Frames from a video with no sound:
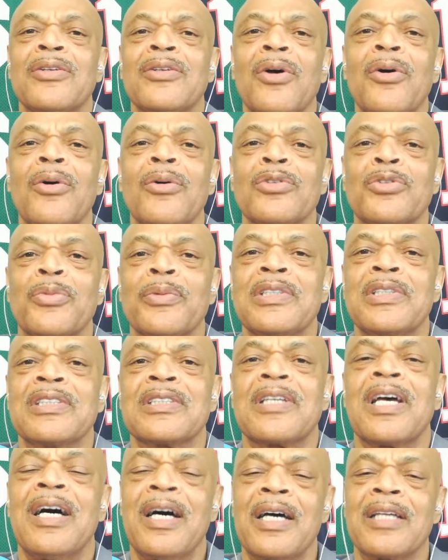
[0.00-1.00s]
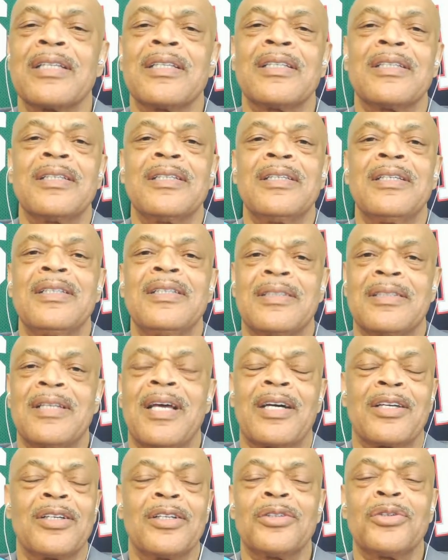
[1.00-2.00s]
knows what he's got. He's
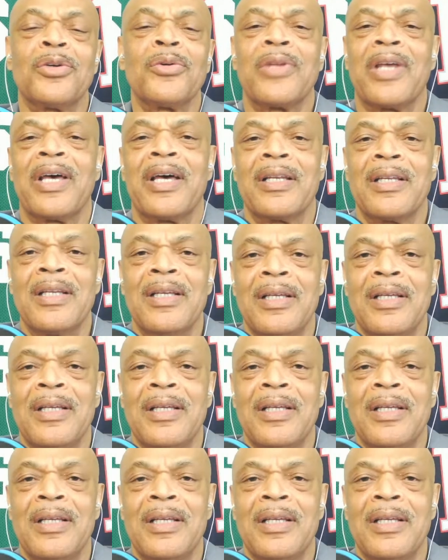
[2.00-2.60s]
not going to do that.